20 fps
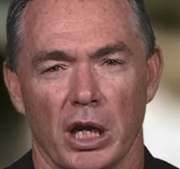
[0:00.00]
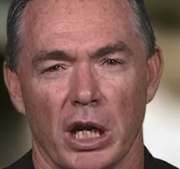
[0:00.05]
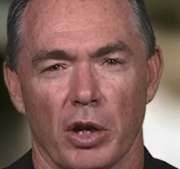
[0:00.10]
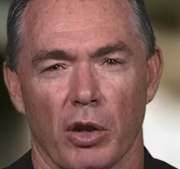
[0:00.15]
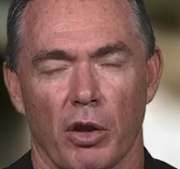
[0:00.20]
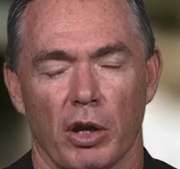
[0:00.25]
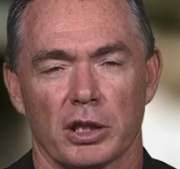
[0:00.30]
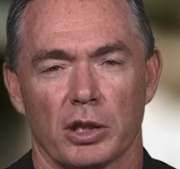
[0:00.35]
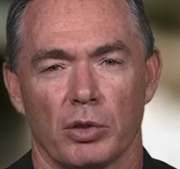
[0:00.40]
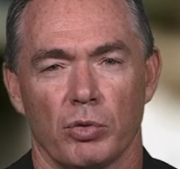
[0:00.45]

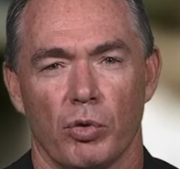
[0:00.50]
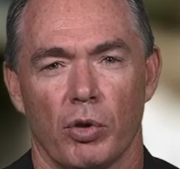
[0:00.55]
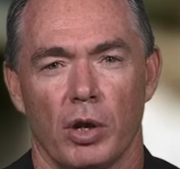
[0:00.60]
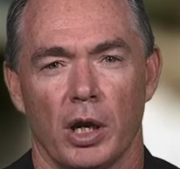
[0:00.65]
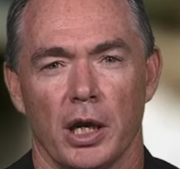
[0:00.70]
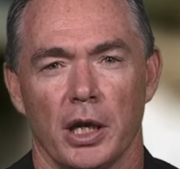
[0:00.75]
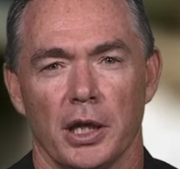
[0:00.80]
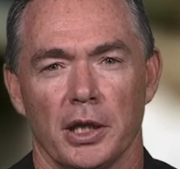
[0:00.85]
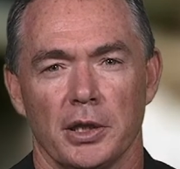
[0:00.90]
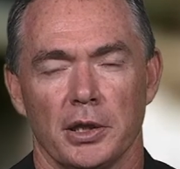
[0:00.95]
like the
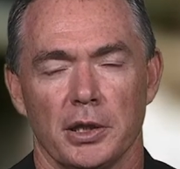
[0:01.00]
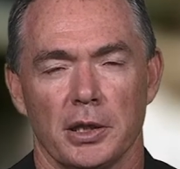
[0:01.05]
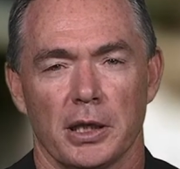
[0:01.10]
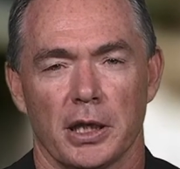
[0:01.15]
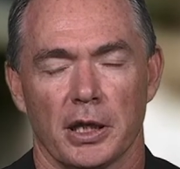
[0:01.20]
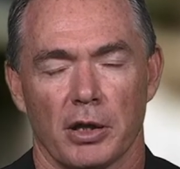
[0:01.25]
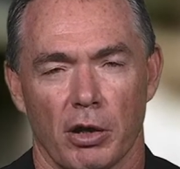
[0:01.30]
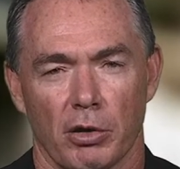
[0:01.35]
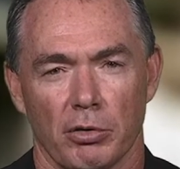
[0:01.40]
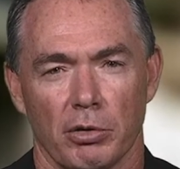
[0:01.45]
way,
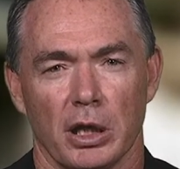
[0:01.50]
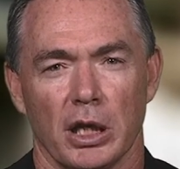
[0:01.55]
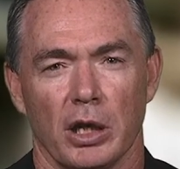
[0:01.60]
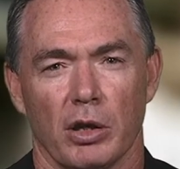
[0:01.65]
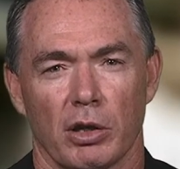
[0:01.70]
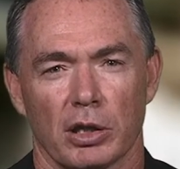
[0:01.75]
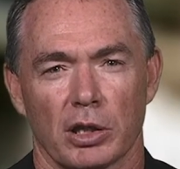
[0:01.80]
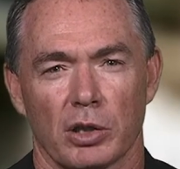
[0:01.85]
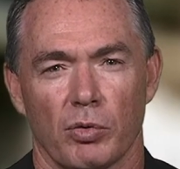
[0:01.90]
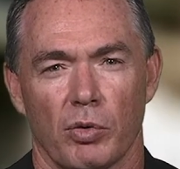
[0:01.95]
and I really
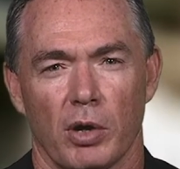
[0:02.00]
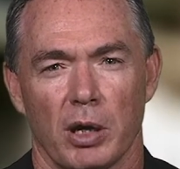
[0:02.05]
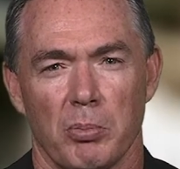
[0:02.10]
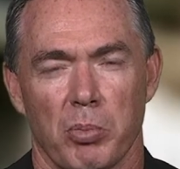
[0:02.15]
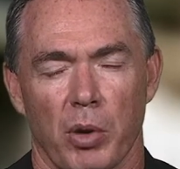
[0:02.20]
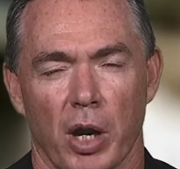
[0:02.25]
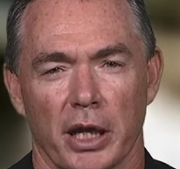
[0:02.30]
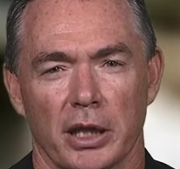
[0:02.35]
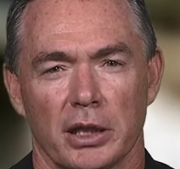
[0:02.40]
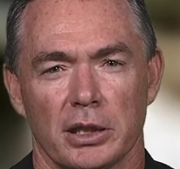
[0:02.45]
like the way
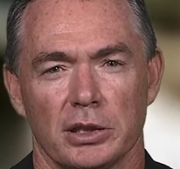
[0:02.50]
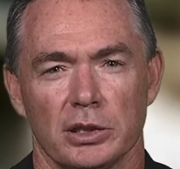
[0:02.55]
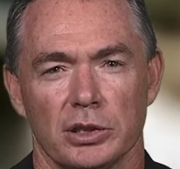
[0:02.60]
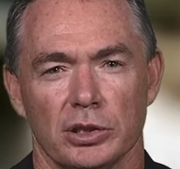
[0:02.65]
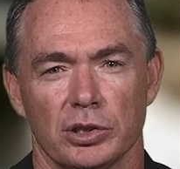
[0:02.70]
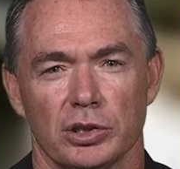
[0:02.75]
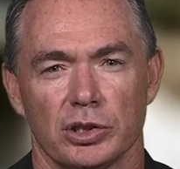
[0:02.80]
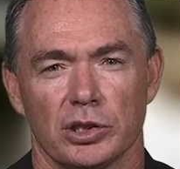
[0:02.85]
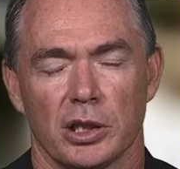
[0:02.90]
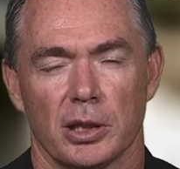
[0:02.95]
Blake
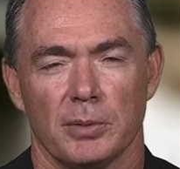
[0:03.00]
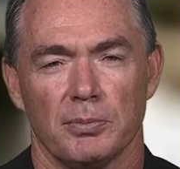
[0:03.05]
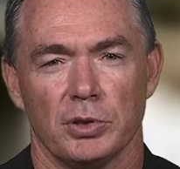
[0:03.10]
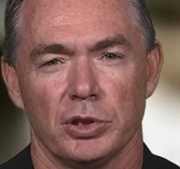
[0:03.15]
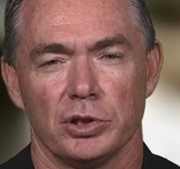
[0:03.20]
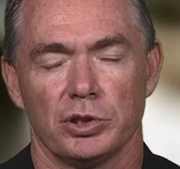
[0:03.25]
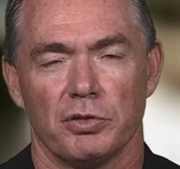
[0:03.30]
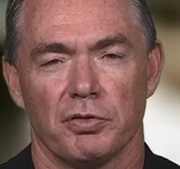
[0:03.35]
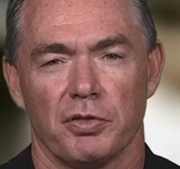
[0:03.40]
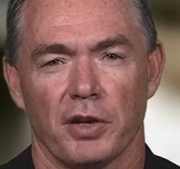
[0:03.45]
is um,
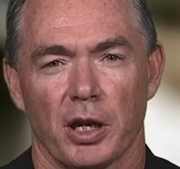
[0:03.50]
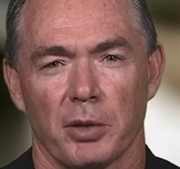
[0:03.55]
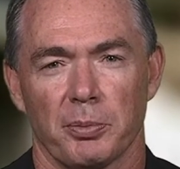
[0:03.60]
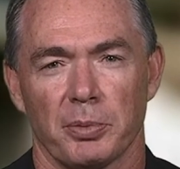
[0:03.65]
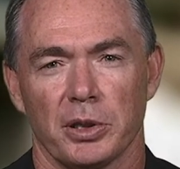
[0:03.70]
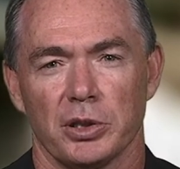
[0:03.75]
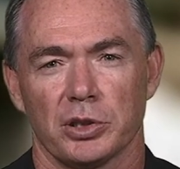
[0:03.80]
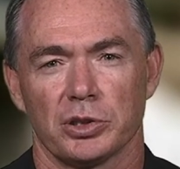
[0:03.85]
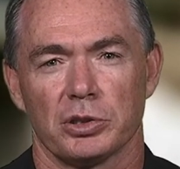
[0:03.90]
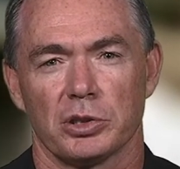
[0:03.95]
is
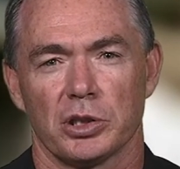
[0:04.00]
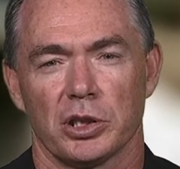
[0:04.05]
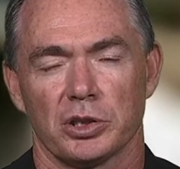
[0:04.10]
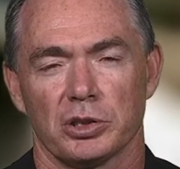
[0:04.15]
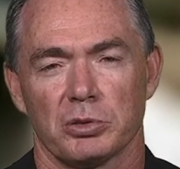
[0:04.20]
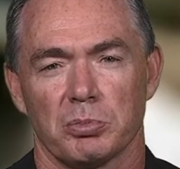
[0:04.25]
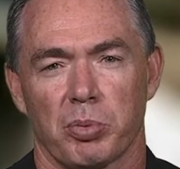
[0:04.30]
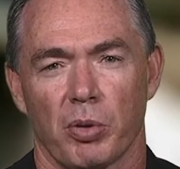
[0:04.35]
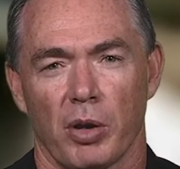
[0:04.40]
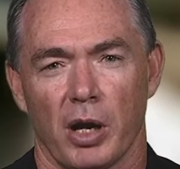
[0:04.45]
developing as a, as
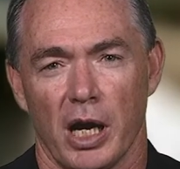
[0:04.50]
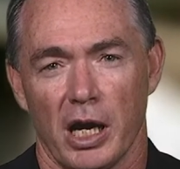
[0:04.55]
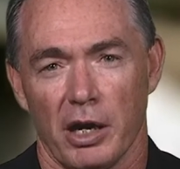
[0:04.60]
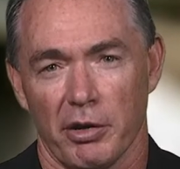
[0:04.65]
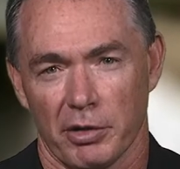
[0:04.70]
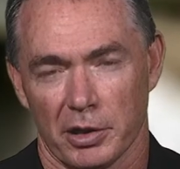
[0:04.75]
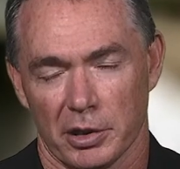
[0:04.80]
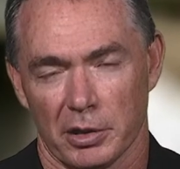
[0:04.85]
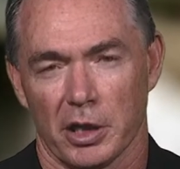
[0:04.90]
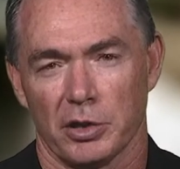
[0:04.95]
a player,
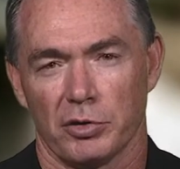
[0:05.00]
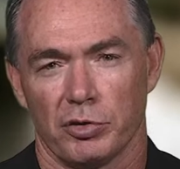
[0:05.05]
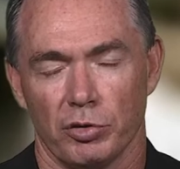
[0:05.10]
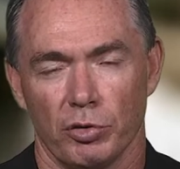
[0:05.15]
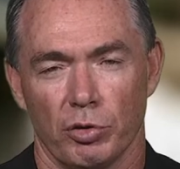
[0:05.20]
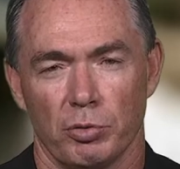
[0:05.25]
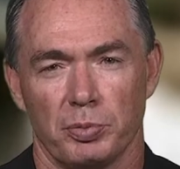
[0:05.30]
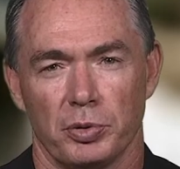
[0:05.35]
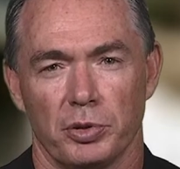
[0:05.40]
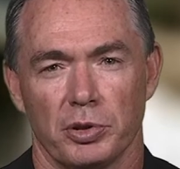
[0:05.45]
and, and to
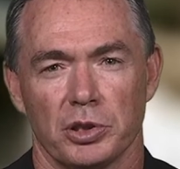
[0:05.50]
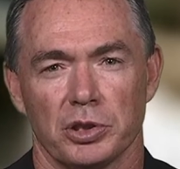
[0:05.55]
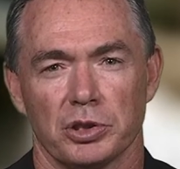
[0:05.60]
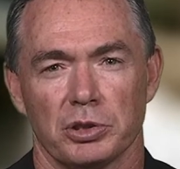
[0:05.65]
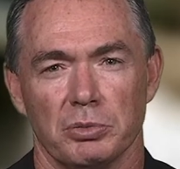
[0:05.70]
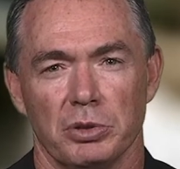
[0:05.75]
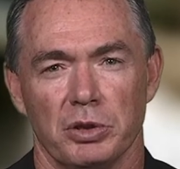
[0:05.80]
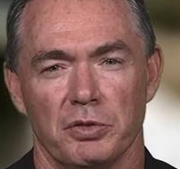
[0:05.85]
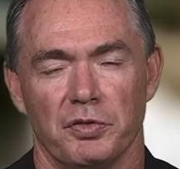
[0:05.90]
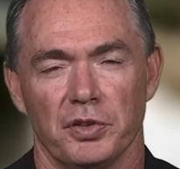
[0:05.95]
your point, as a
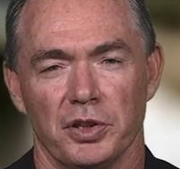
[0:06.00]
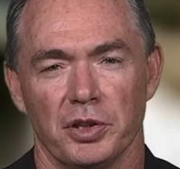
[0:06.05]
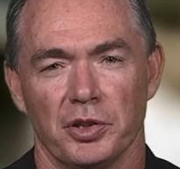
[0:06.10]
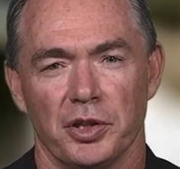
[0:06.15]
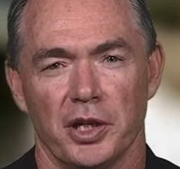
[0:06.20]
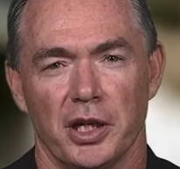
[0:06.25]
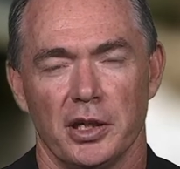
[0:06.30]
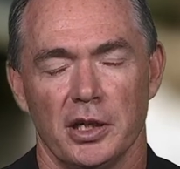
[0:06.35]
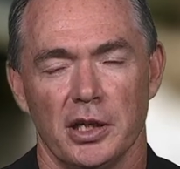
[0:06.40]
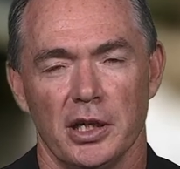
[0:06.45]

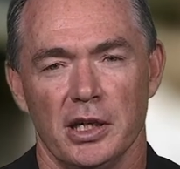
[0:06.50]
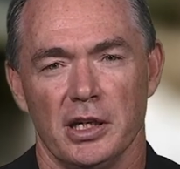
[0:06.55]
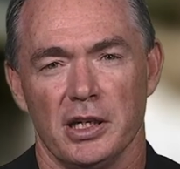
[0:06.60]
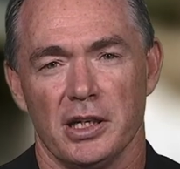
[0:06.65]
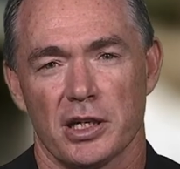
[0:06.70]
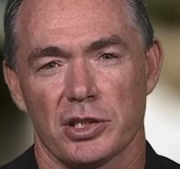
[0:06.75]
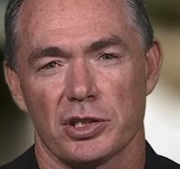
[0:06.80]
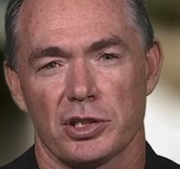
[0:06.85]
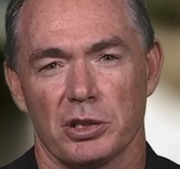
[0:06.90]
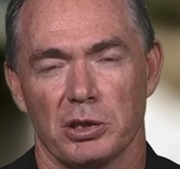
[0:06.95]
midfielder, he
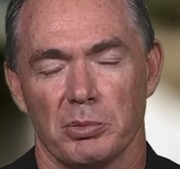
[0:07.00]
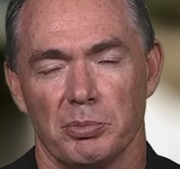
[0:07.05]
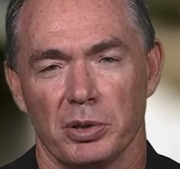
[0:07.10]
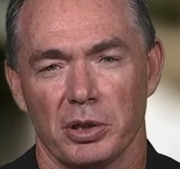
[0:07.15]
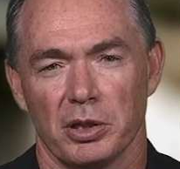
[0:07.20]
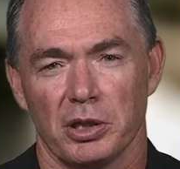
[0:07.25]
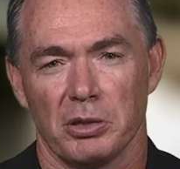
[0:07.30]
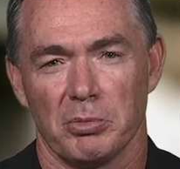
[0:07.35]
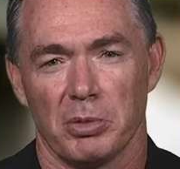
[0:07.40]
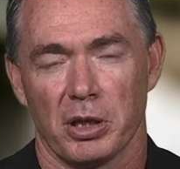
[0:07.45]
has the
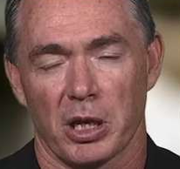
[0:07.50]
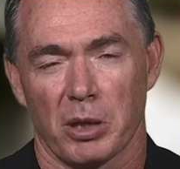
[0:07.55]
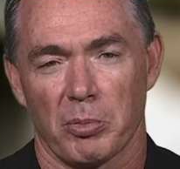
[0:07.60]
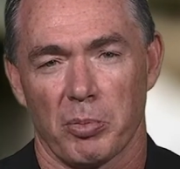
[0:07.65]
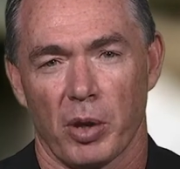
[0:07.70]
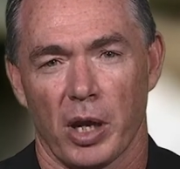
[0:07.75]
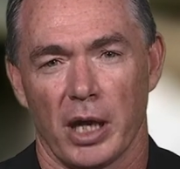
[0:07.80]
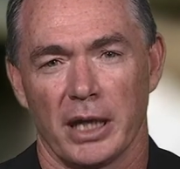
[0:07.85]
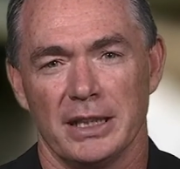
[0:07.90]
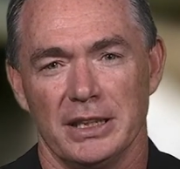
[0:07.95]
ability to be able to
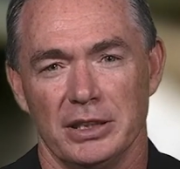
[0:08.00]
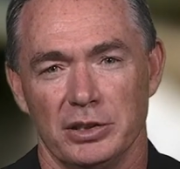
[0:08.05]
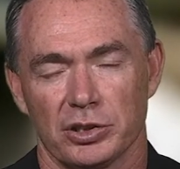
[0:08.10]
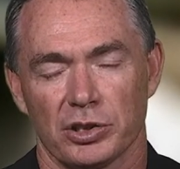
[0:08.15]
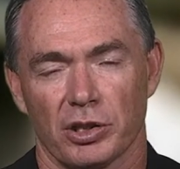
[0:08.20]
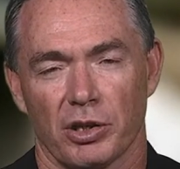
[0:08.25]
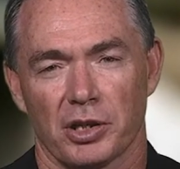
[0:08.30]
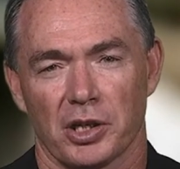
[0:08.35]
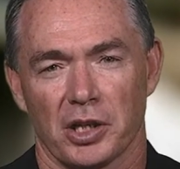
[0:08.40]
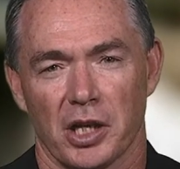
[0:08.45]
play
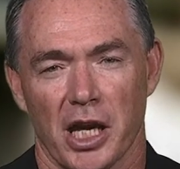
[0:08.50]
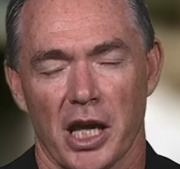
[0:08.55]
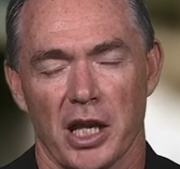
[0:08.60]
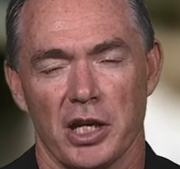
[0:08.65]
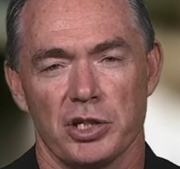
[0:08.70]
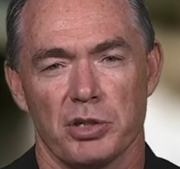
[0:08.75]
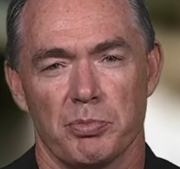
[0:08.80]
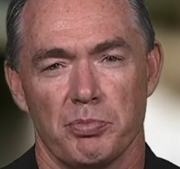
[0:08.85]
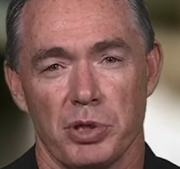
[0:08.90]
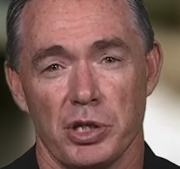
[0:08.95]
inside and out.
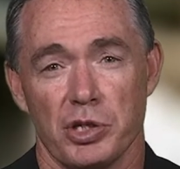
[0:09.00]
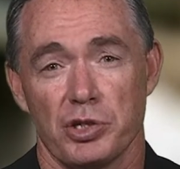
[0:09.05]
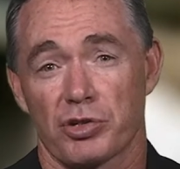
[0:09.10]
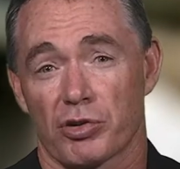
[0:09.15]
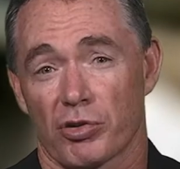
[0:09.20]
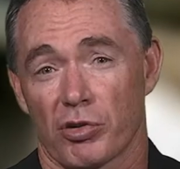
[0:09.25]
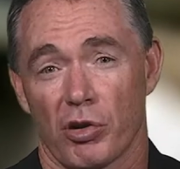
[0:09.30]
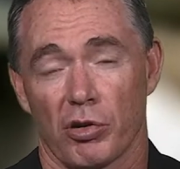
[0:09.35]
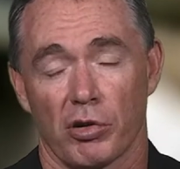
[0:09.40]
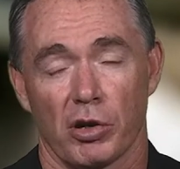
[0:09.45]
He's a big,
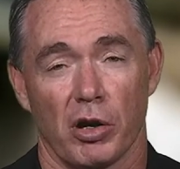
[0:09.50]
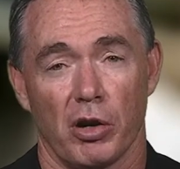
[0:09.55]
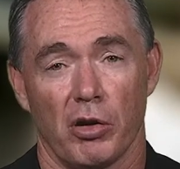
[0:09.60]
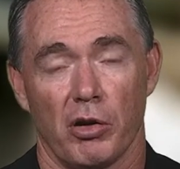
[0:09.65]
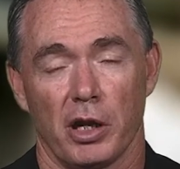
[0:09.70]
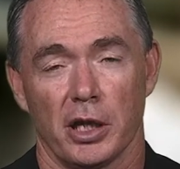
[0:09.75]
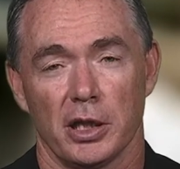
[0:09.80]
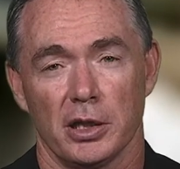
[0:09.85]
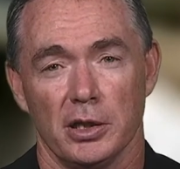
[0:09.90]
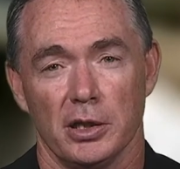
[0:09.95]
strong guy.